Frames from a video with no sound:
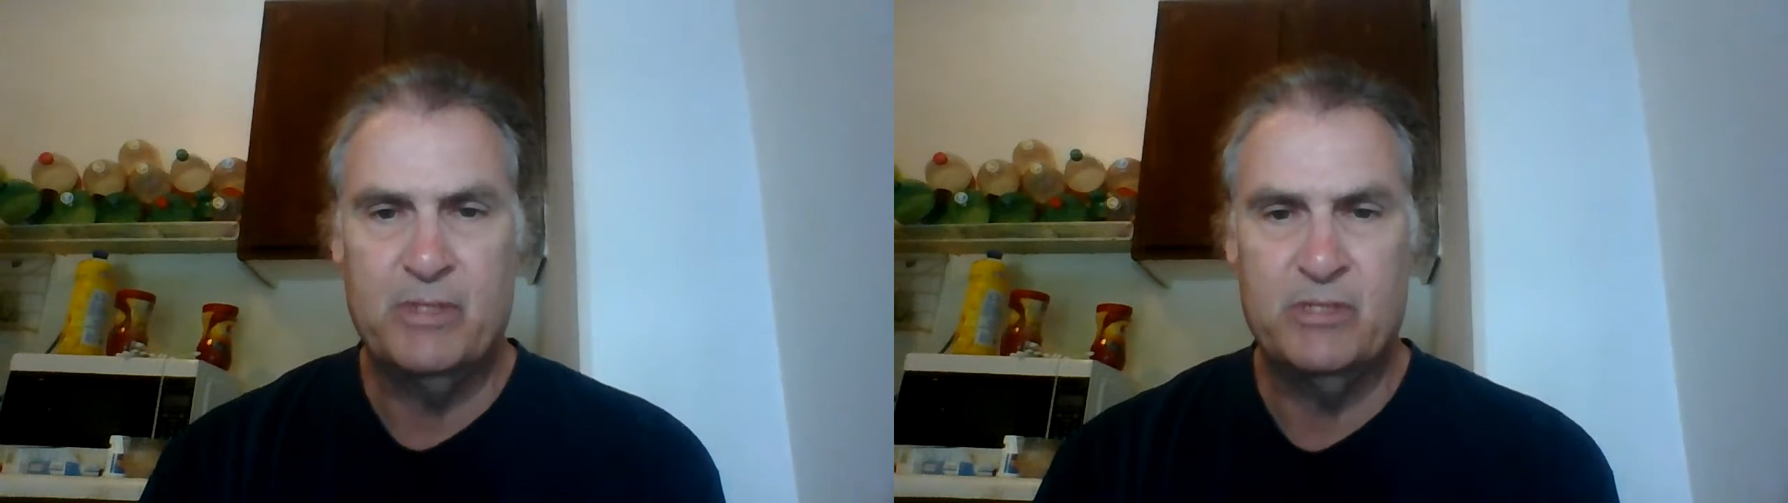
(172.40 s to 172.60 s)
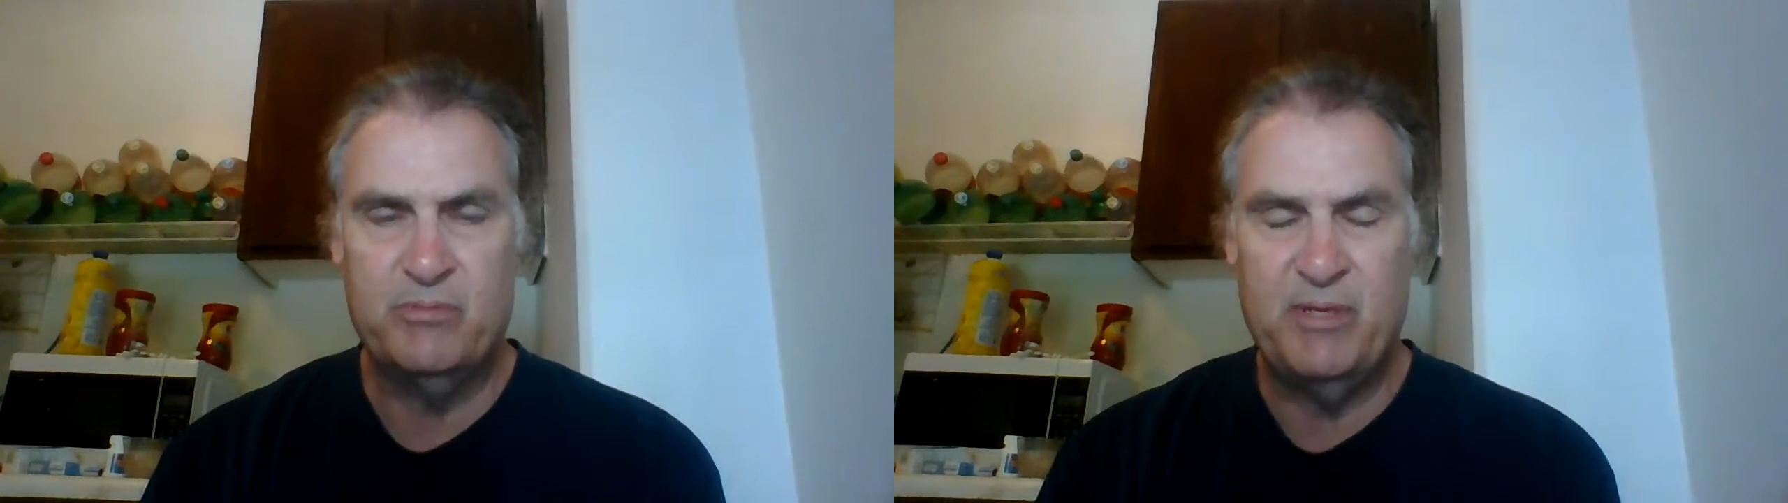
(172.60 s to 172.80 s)

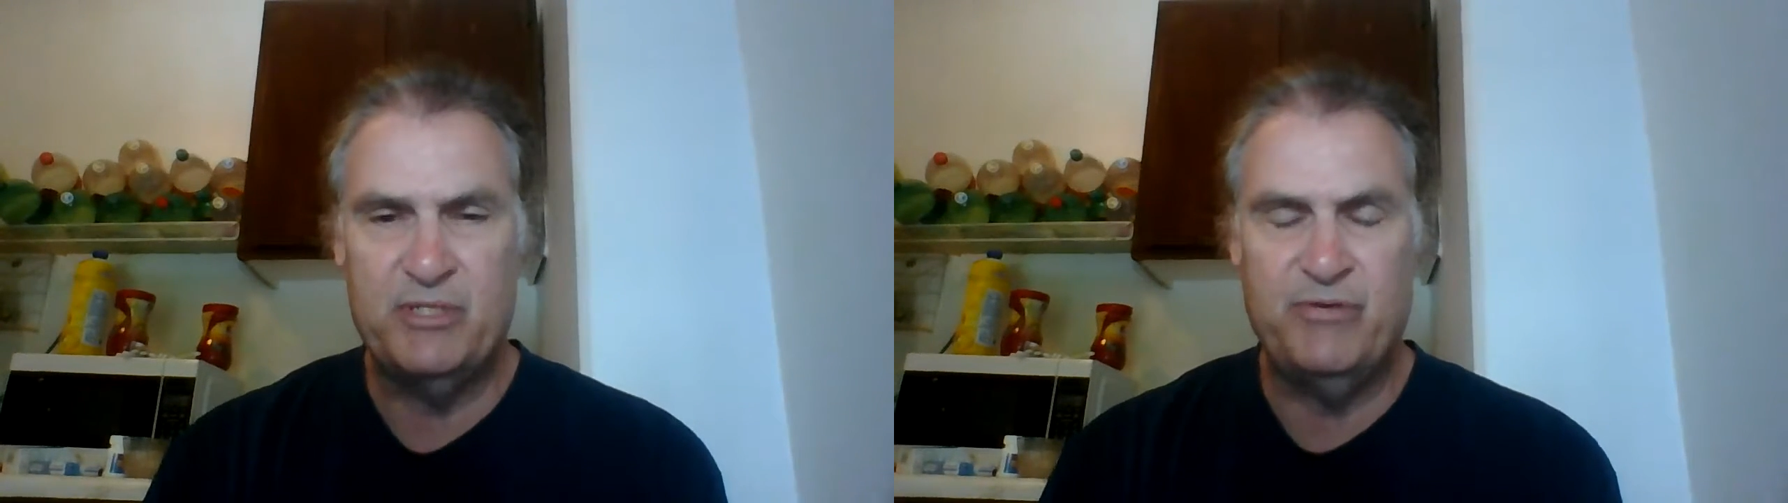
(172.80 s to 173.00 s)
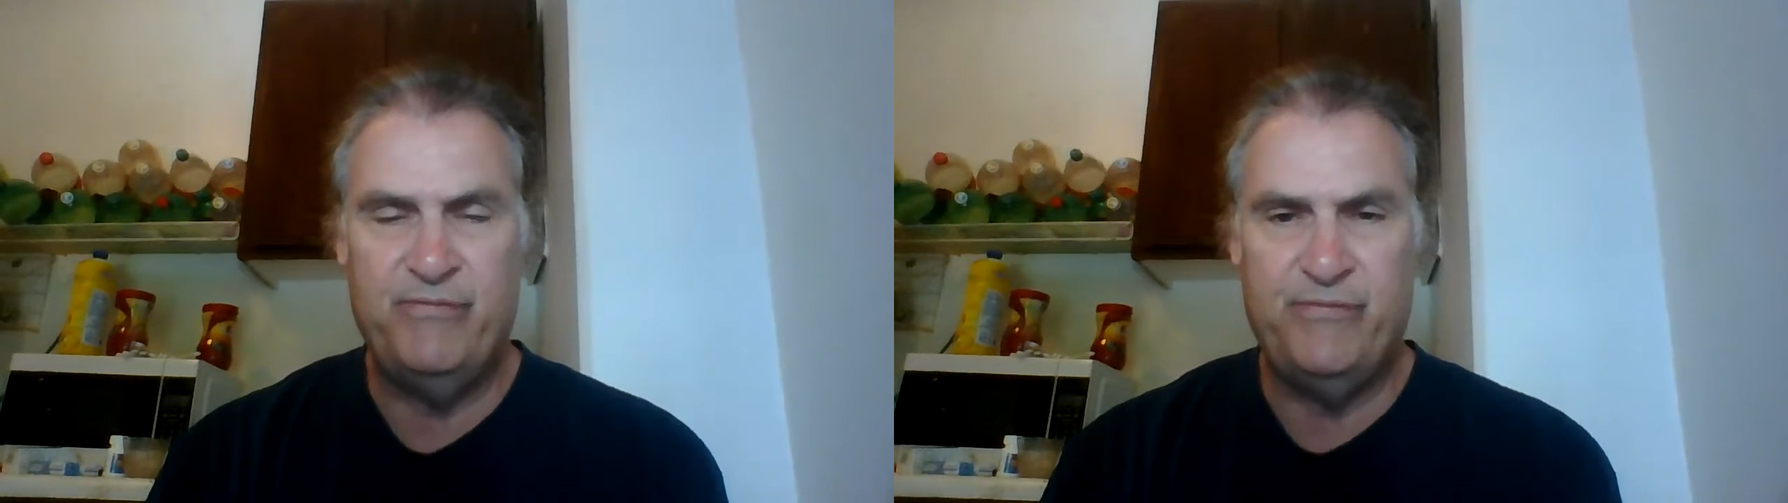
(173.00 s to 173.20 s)

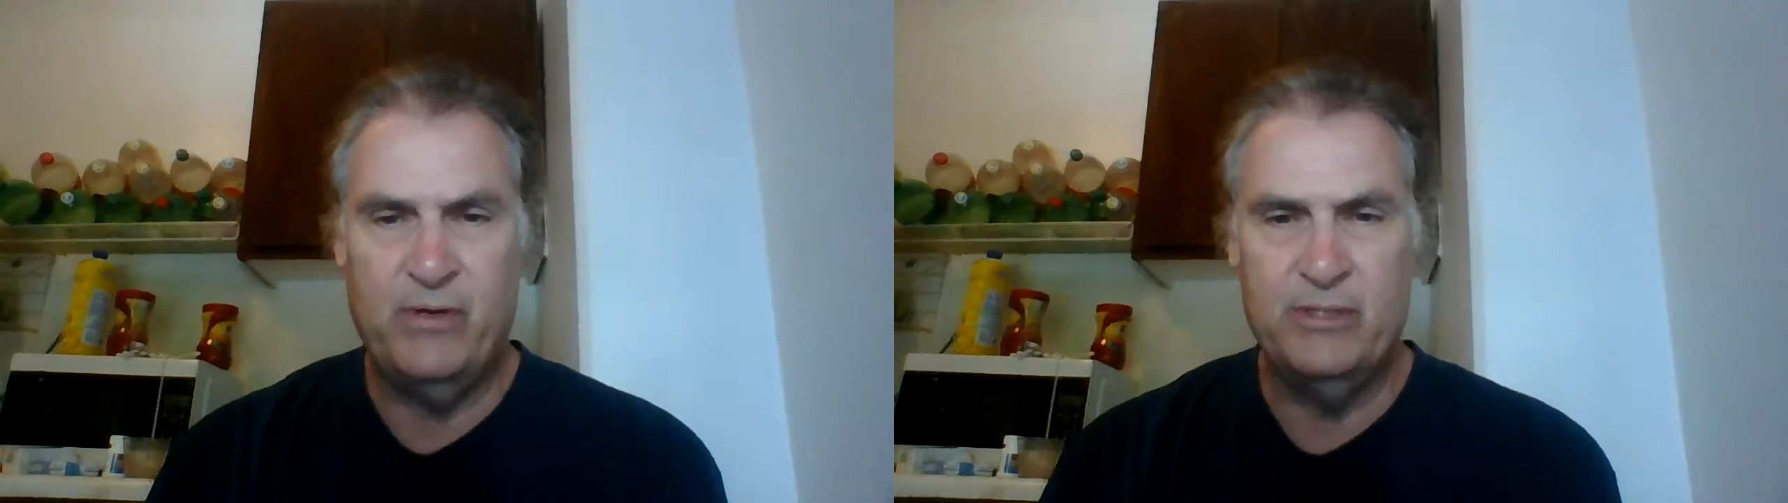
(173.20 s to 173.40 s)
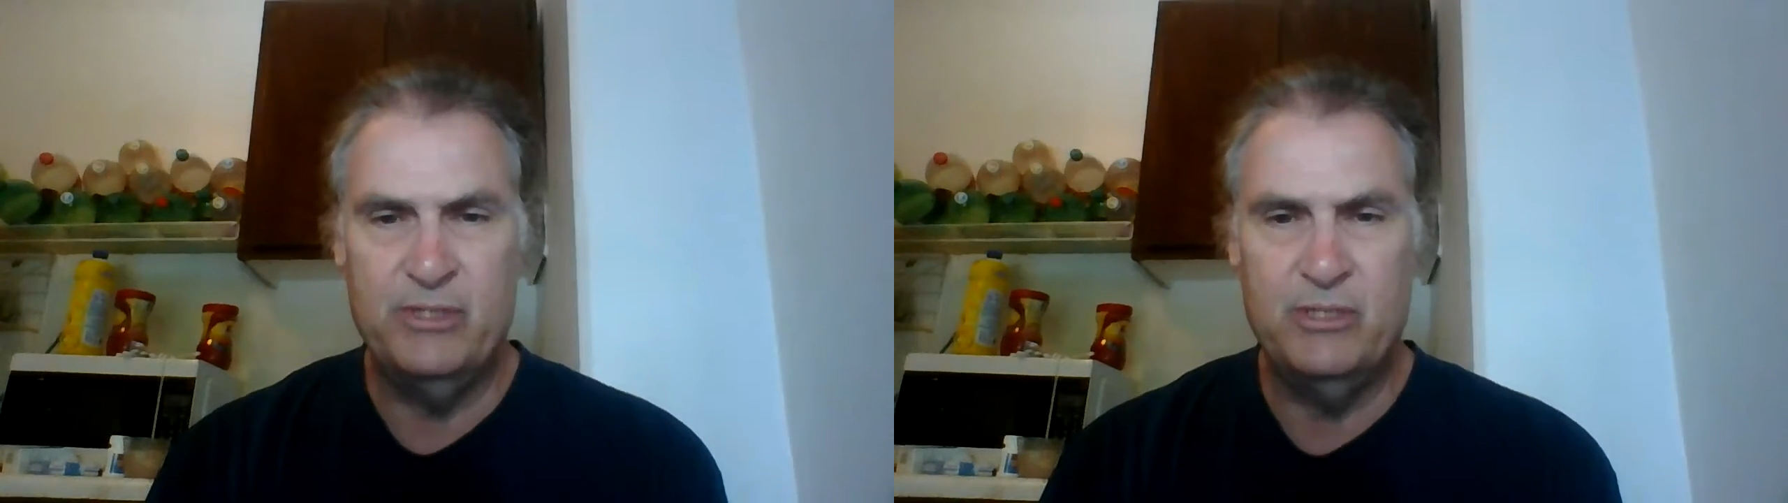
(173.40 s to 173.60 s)
special
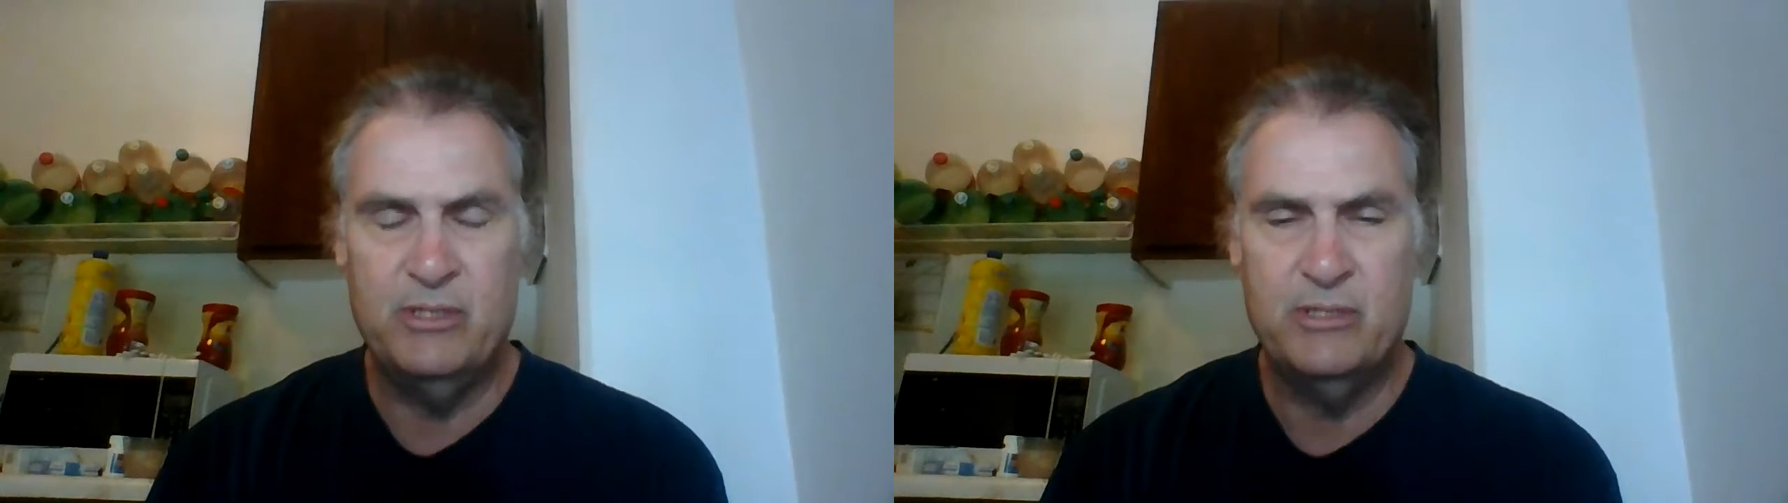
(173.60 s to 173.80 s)
fund